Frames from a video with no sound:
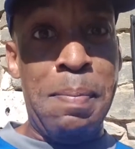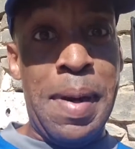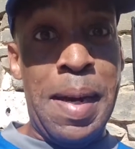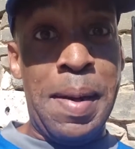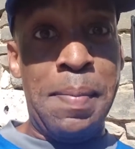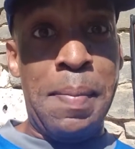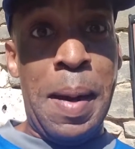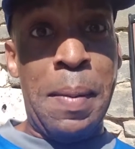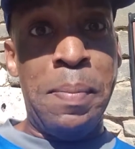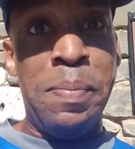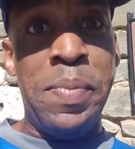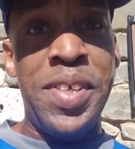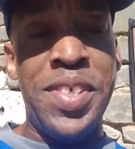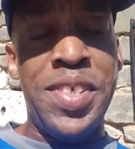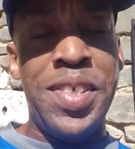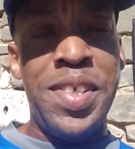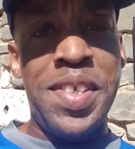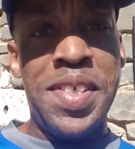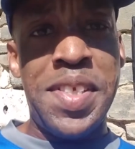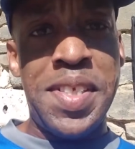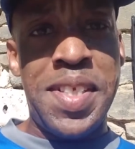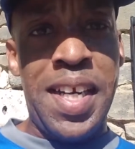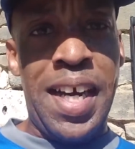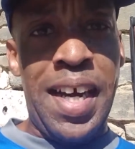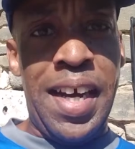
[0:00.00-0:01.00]
my, my
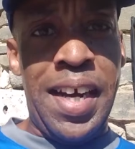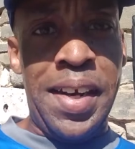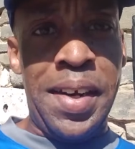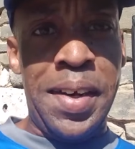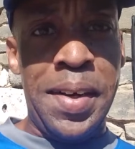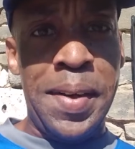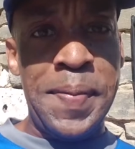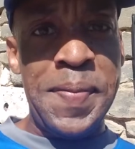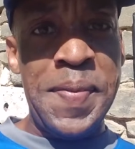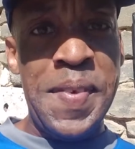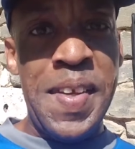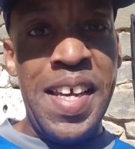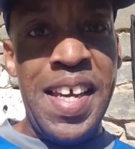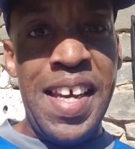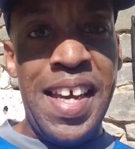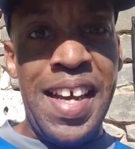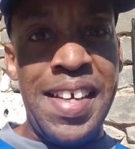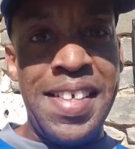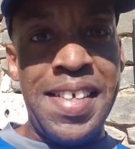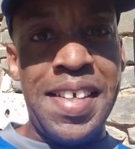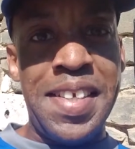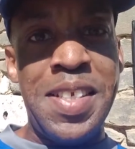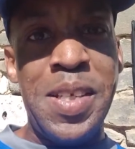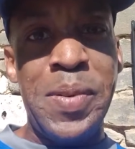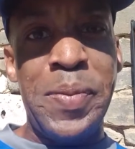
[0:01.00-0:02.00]
business attire,
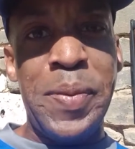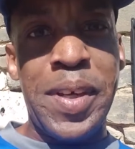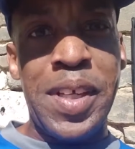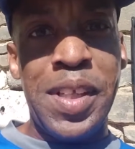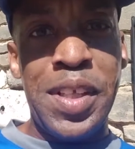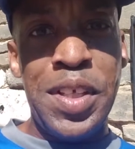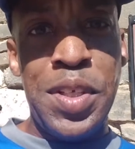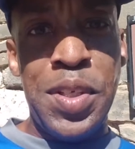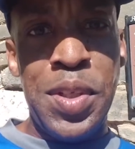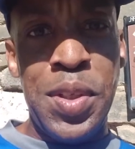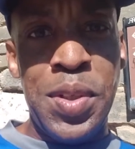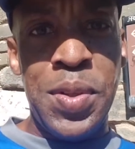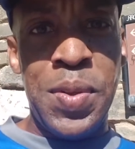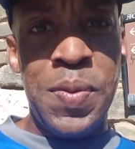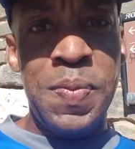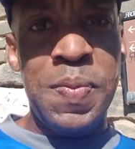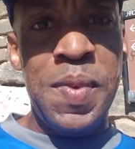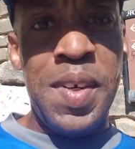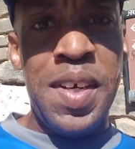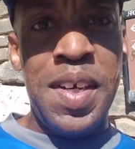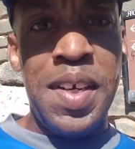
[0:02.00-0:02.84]
as I typically do,